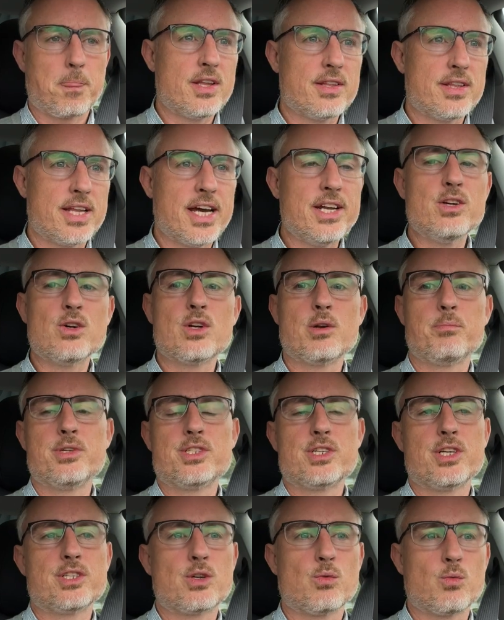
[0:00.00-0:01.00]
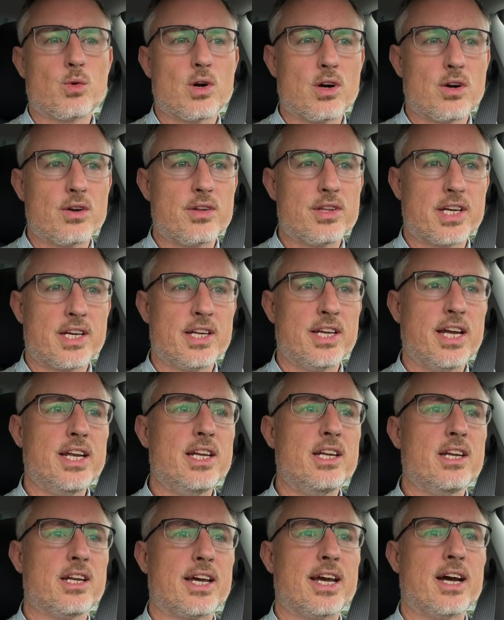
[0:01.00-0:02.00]
Then you're in a position where the
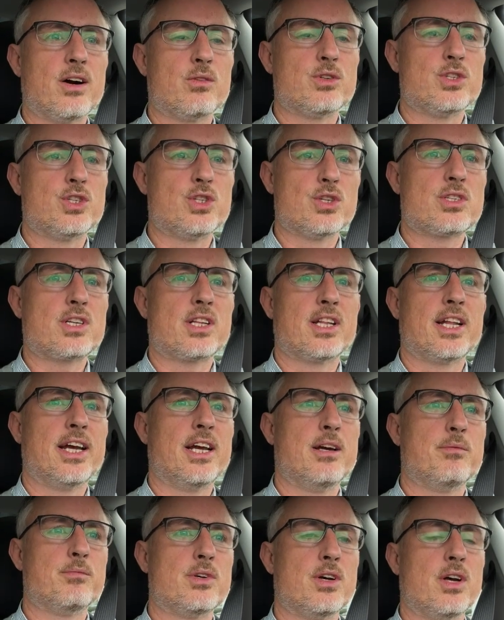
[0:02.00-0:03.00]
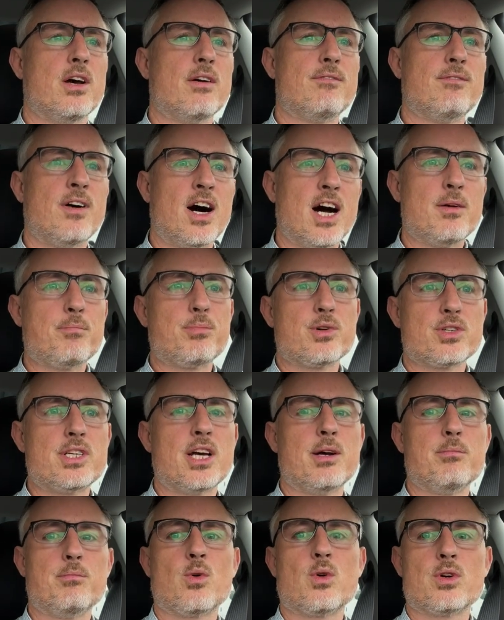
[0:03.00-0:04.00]
Canadian accountant just claimed
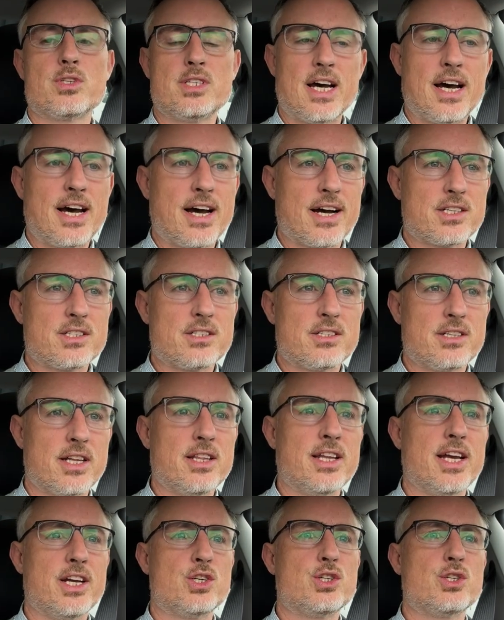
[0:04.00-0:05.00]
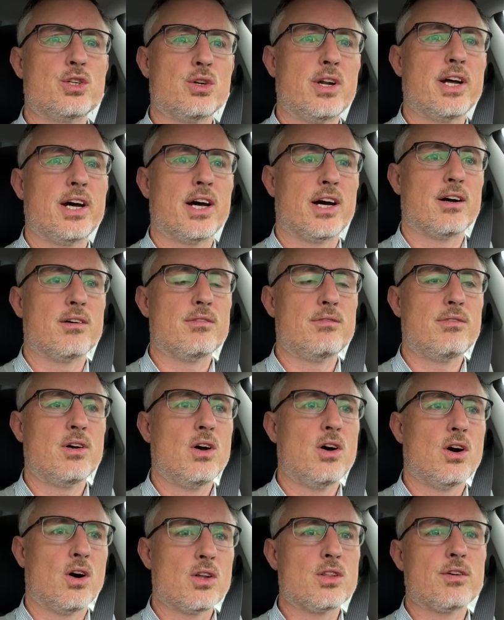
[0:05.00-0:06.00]
5% more tax than they should have
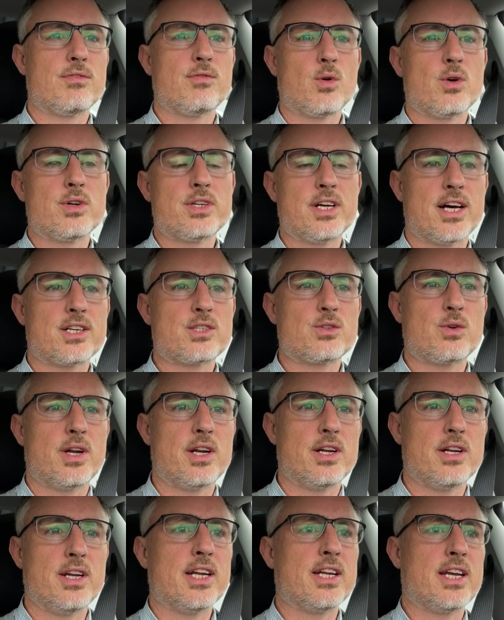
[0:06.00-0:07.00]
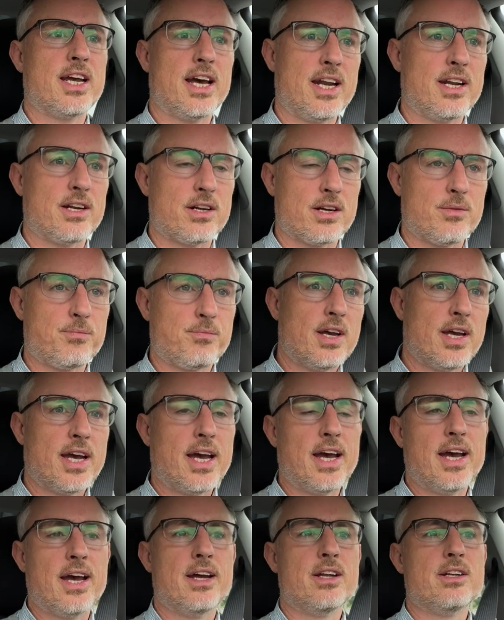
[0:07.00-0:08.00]
on the foreign tax credit in Canada.
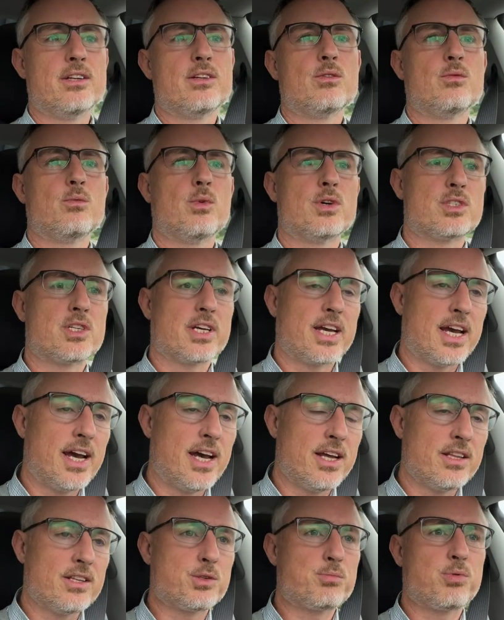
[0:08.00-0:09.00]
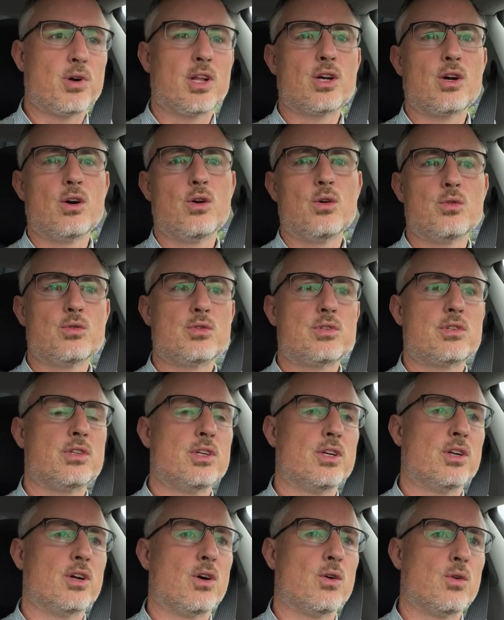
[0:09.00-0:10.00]
And once again, this probably goes,
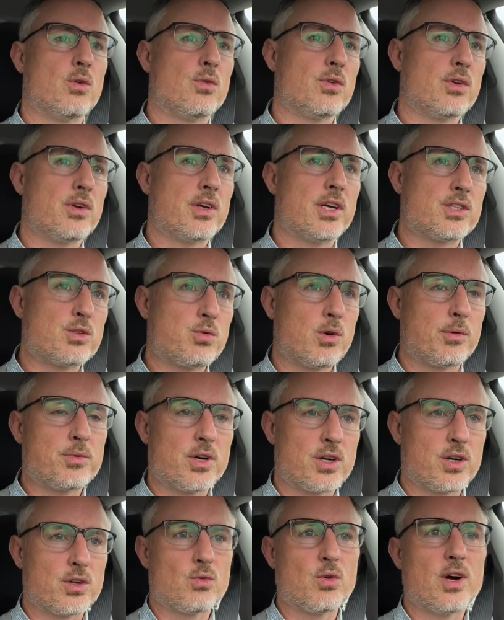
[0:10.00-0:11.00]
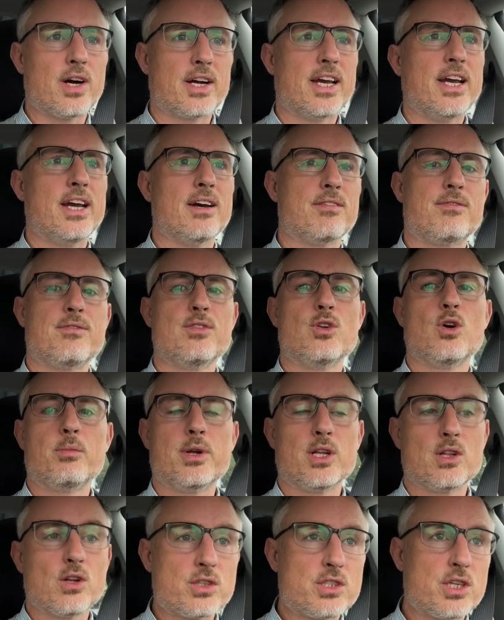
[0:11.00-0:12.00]
gets swept under the rug if
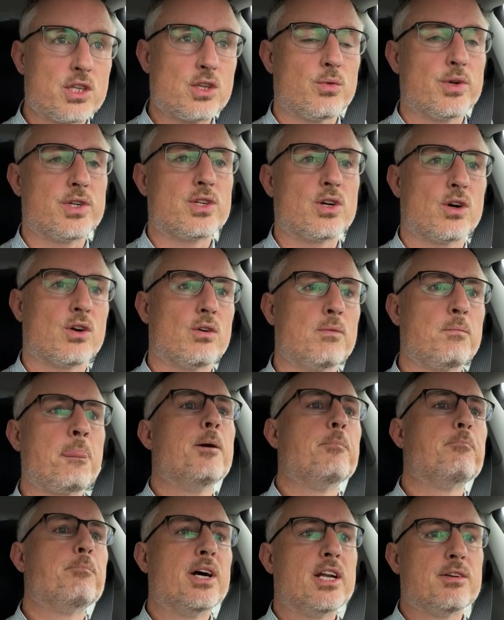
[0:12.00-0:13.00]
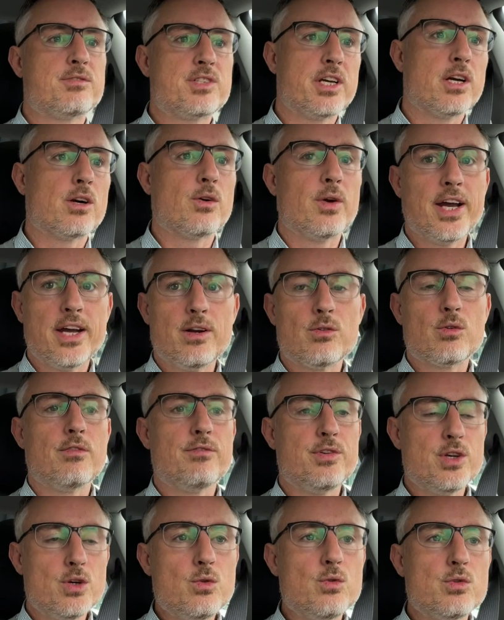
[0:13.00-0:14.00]
nobody looks at the return. But if CRA
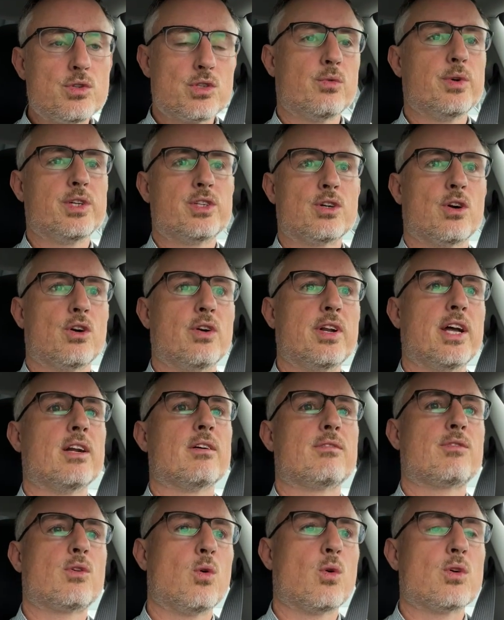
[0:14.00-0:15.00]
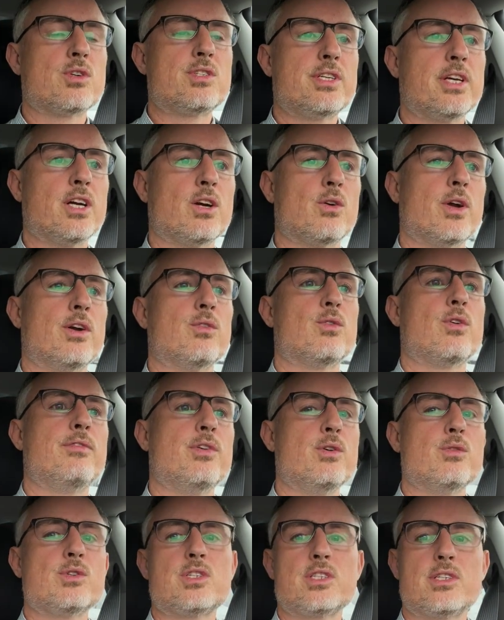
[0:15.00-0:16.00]
reviews the return, and of course CRA
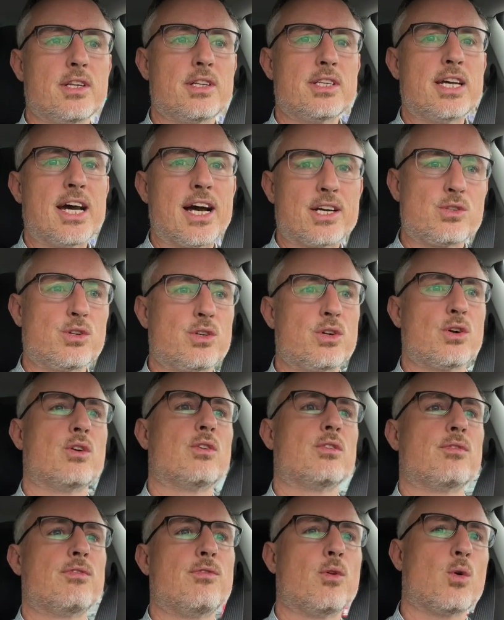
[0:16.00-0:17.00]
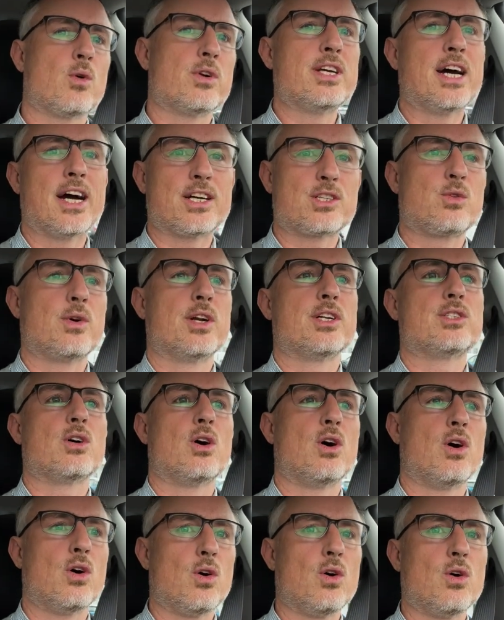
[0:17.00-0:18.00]
reviews tax return foreign tax credits
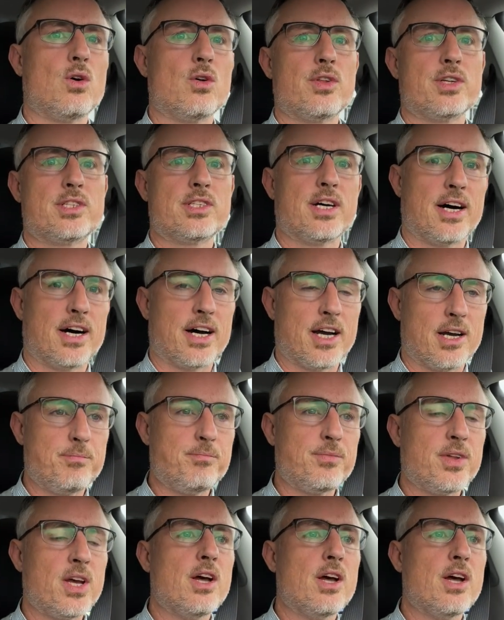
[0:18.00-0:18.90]
all the time,